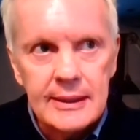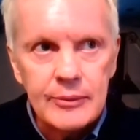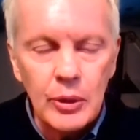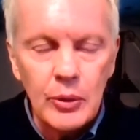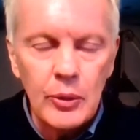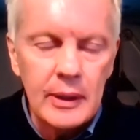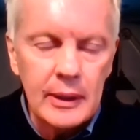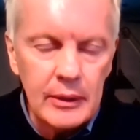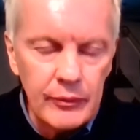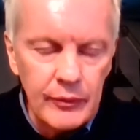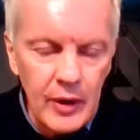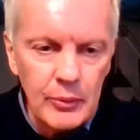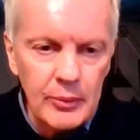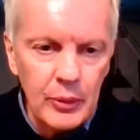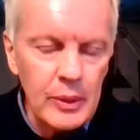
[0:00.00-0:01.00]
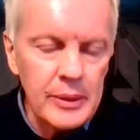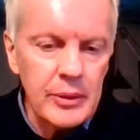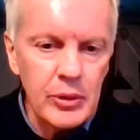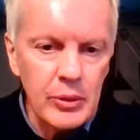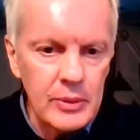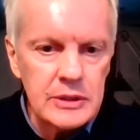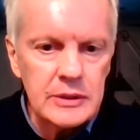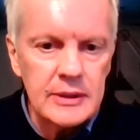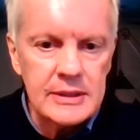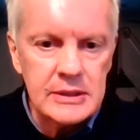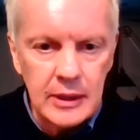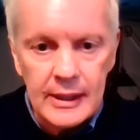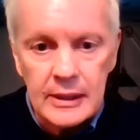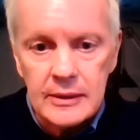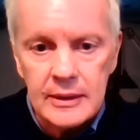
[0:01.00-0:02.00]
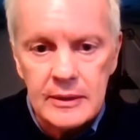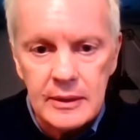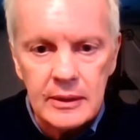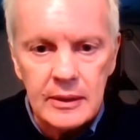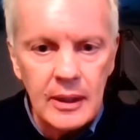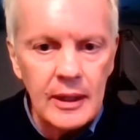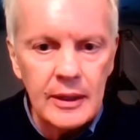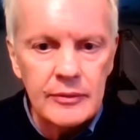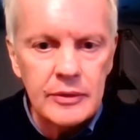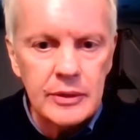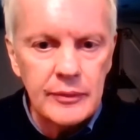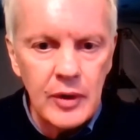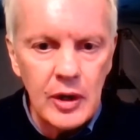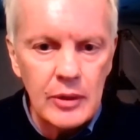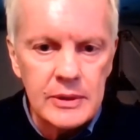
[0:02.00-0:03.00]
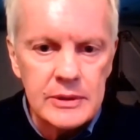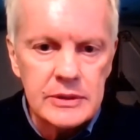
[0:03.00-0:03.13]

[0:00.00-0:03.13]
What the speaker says: we were in an environment where they were much less likely than a lot of the environments